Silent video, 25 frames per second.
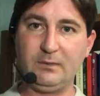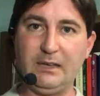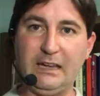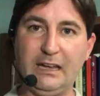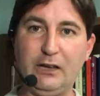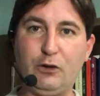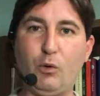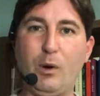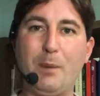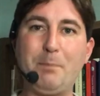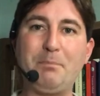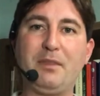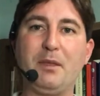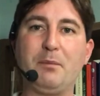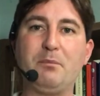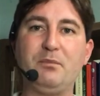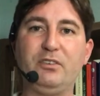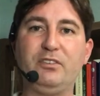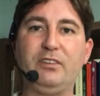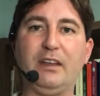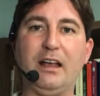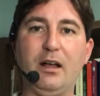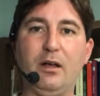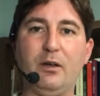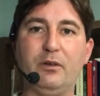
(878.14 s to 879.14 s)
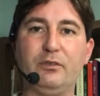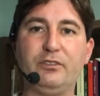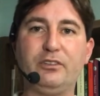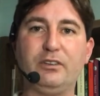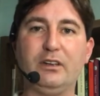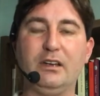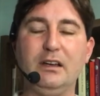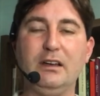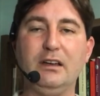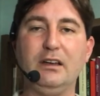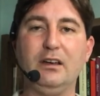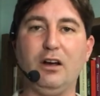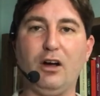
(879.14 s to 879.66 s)
equip themselves,
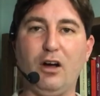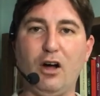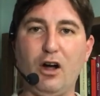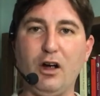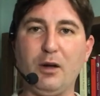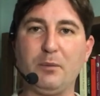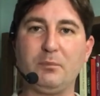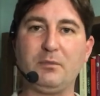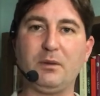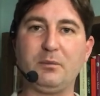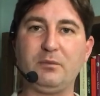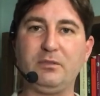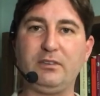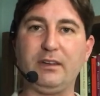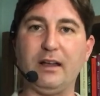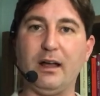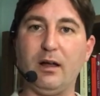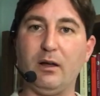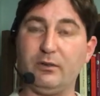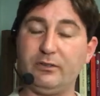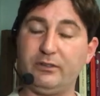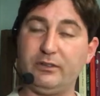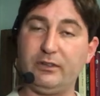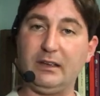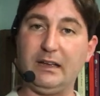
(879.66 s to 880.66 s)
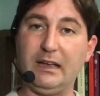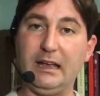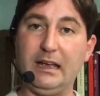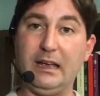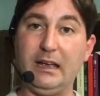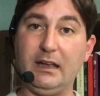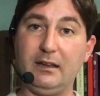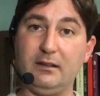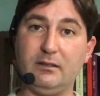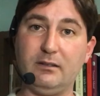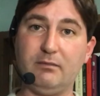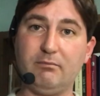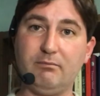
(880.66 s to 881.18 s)
arm themselves,
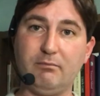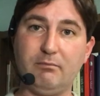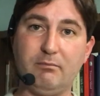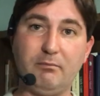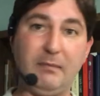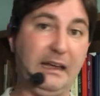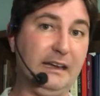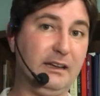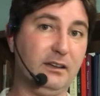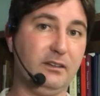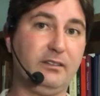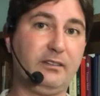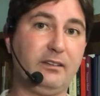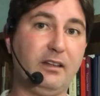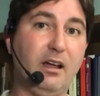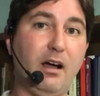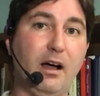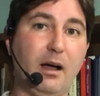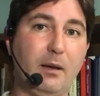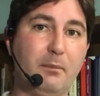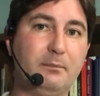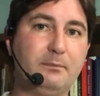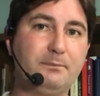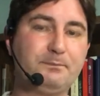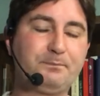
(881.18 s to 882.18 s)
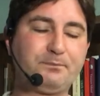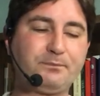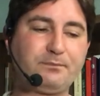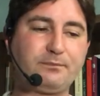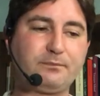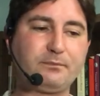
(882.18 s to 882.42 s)
and make it stop?